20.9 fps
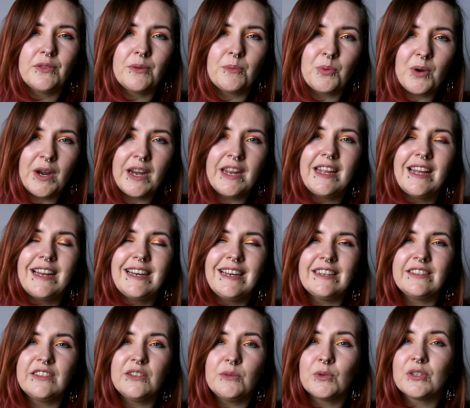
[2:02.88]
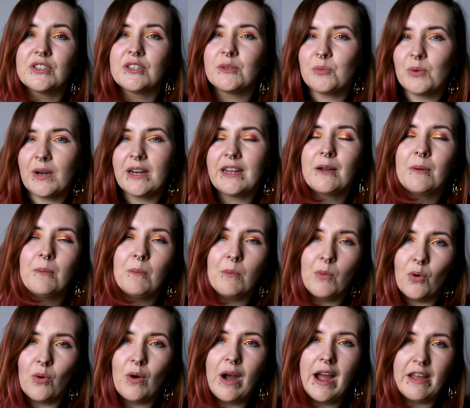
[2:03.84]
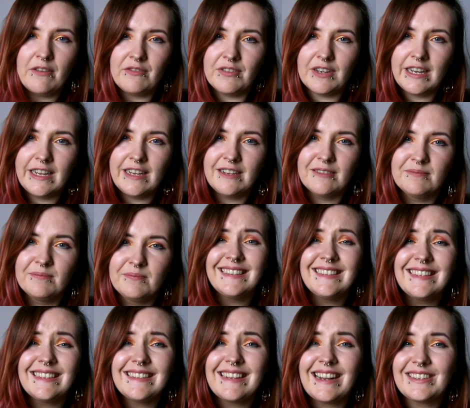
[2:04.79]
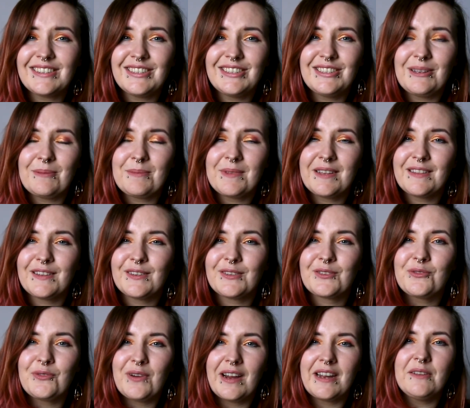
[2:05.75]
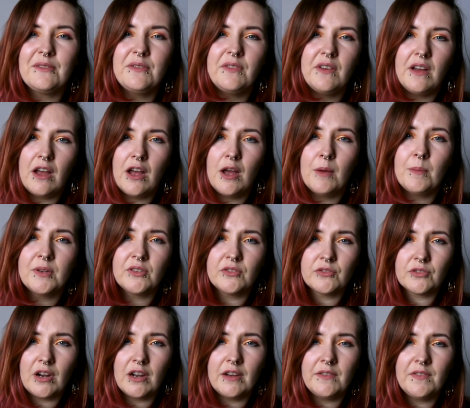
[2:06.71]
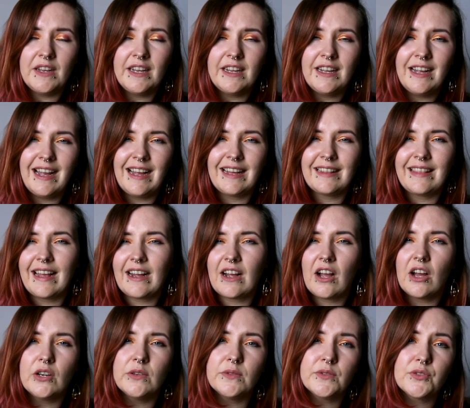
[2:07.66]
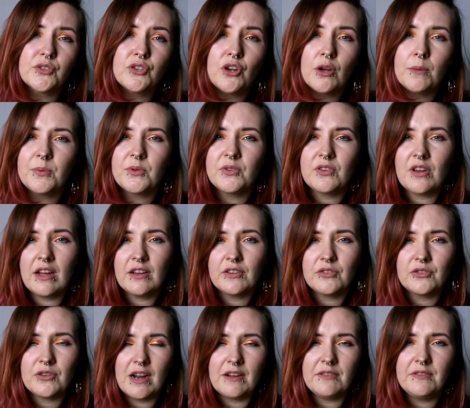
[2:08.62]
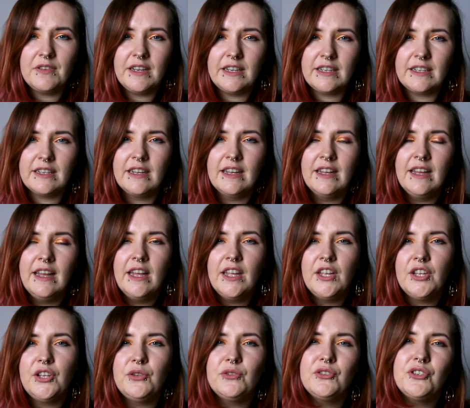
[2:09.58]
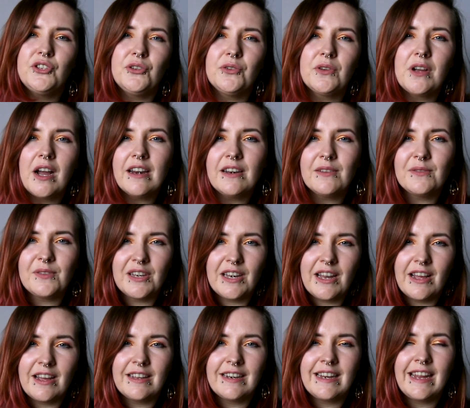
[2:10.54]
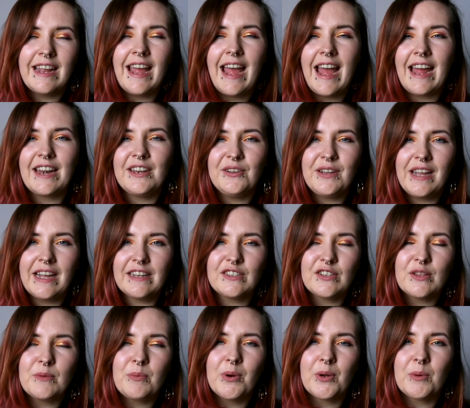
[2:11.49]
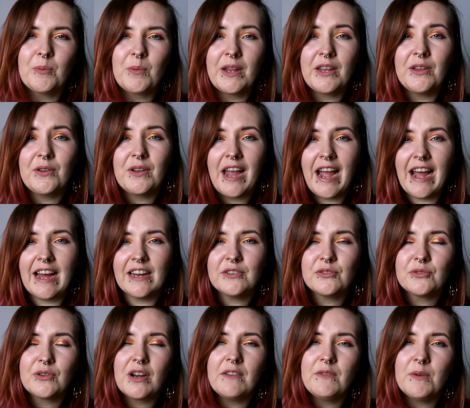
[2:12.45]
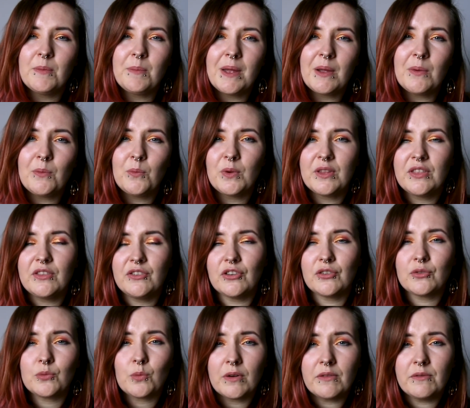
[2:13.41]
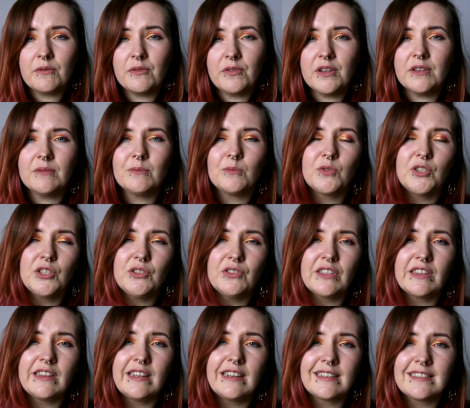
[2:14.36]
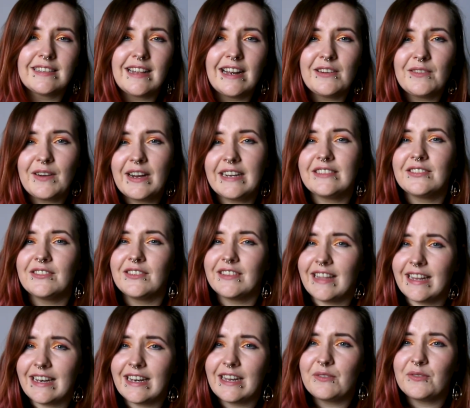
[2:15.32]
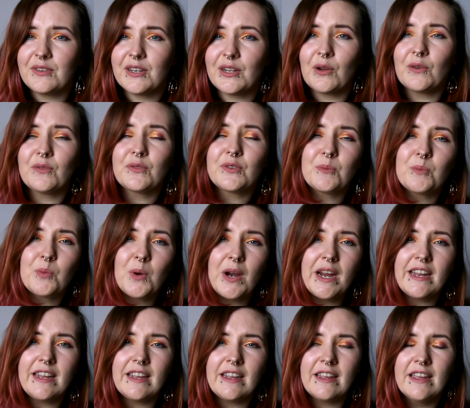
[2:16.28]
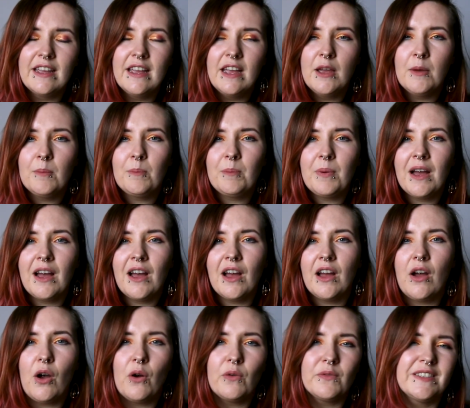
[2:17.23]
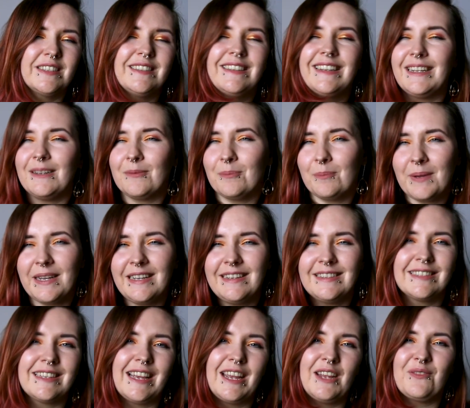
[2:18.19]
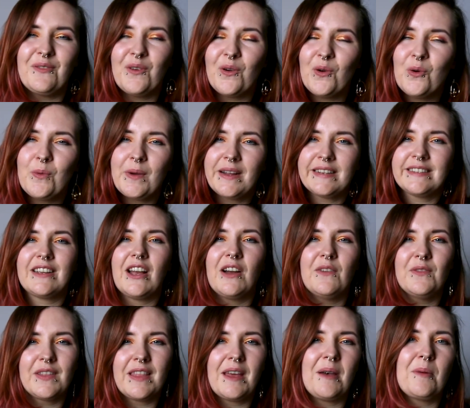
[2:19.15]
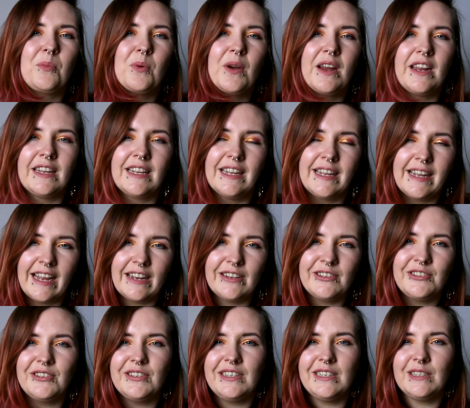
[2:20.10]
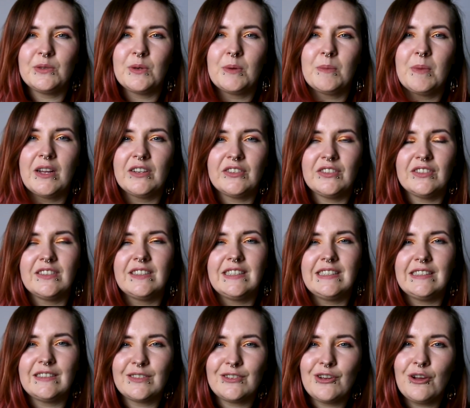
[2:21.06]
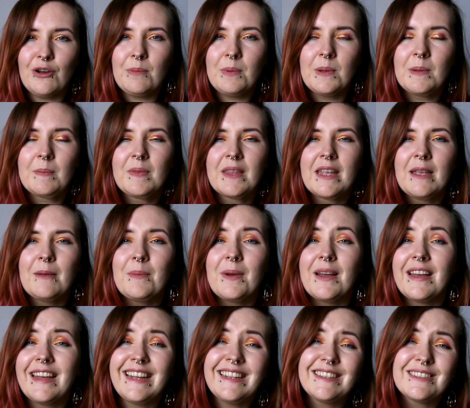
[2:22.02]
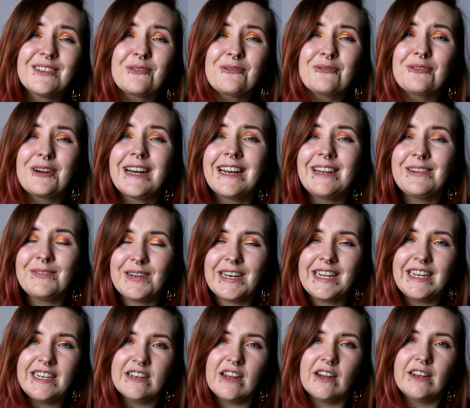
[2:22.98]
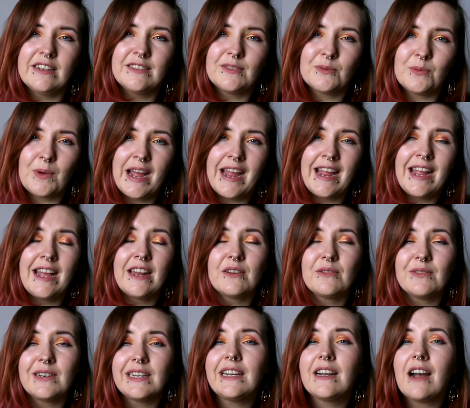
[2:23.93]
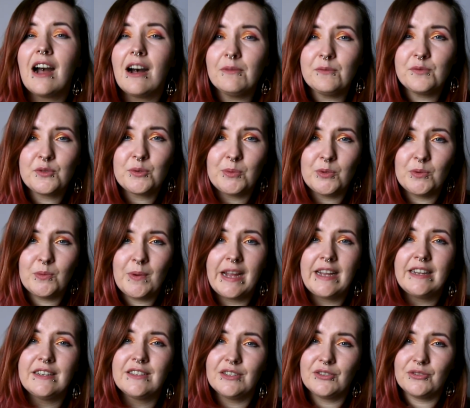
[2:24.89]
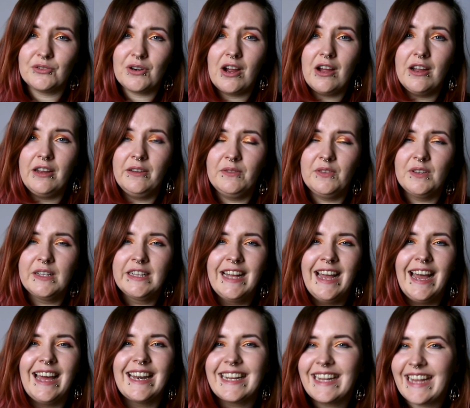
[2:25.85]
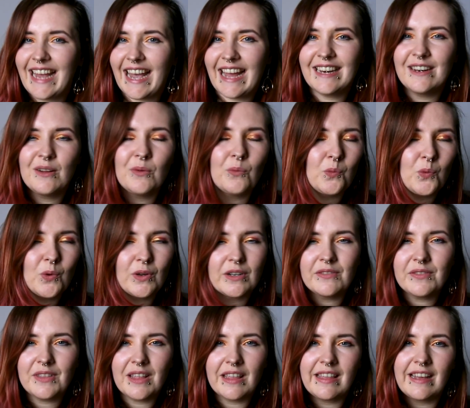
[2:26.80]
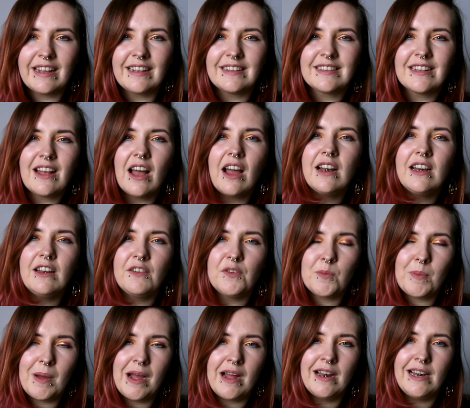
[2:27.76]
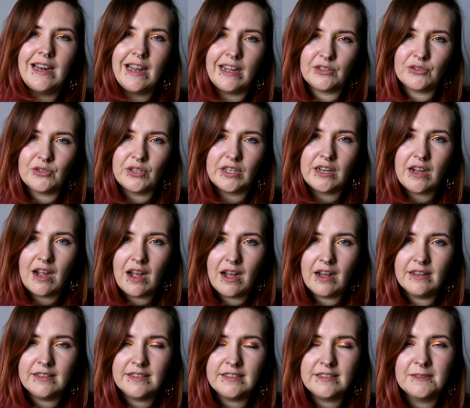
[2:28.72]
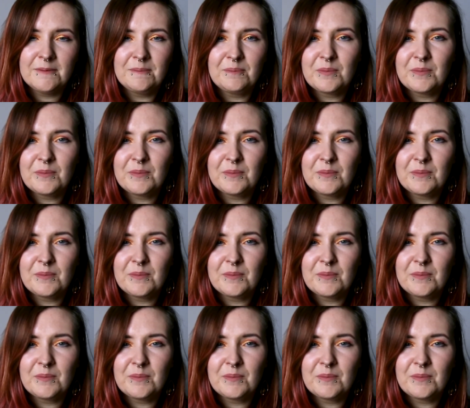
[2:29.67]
the brake unless you want to brake more heavily. This is actually something that's great for urban driving and that kind of stop-start traffic. You do kind of learn it and you get to the point where you can drive a bit with just one foot, using the accelerator and then lifting off to brake. But obviously be safe, always cover that brake in case you need to emergency stop. But it's a really nice way and a really comfortable way to drive. And again, one of the things that I love about electric cars,